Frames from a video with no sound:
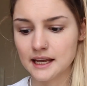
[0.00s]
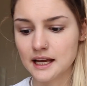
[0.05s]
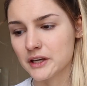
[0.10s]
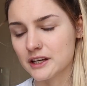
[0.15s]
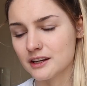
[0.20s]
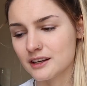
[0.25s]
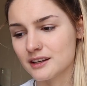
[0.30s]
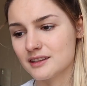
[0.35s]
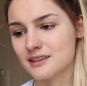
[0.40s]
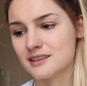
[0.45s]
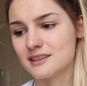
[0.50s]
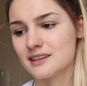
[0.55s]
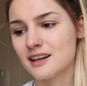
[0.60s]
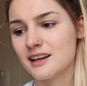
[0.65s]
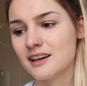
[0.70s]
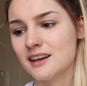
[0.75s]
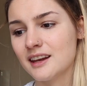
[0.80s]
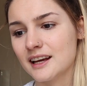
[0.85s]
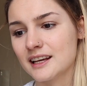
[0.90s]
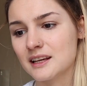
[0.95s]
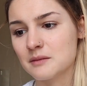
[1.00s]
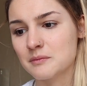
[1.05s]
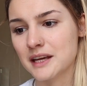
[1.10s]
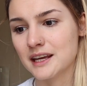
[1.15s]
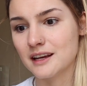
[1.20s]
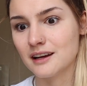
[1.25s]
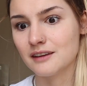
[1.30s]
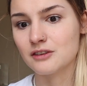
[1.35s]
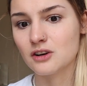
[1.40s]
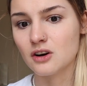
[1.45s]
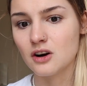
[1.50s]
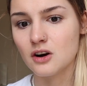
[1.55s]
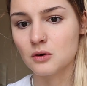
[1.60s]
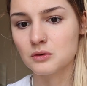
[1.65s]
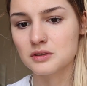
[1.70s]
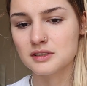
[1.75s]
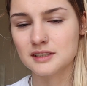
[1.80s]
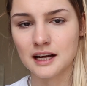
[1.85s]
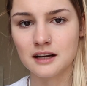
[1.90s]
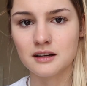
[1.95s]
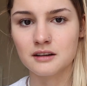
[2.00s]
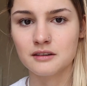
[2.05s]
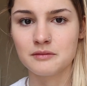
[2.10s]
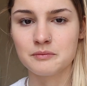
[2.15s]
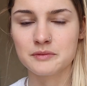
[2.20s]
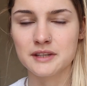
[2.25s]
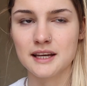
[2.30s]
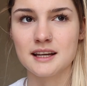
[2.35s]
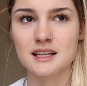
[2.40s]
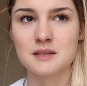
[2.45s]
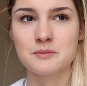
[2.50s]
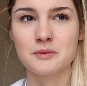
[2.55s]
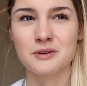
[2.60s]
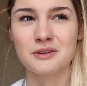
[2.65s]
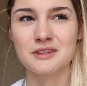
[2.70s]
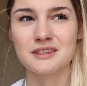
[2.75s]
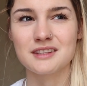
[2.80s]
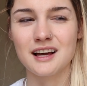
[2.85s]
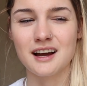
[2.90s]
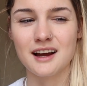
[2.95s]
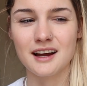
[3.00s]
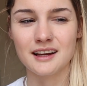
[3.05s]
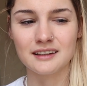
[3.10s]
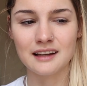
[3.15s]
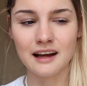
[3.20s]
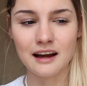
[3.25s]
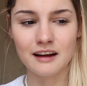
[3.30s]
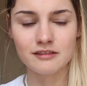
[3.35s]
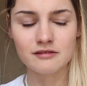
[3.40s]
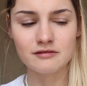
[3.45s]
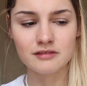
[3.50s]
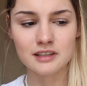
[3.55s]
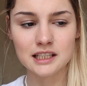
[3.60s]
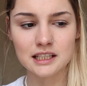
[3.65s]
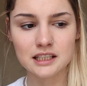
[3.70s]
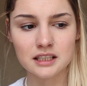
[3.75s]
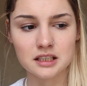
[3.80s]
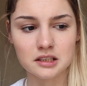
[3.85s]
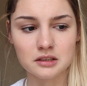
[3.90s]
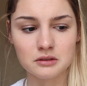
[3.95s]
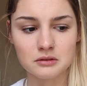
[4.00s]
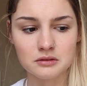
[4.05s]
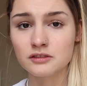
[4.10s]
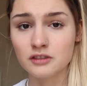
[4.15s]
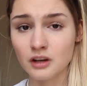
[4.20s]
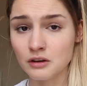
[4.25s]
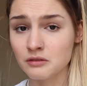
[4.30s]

Because like me, I've got a whole stack of textbooks that I haven't really used.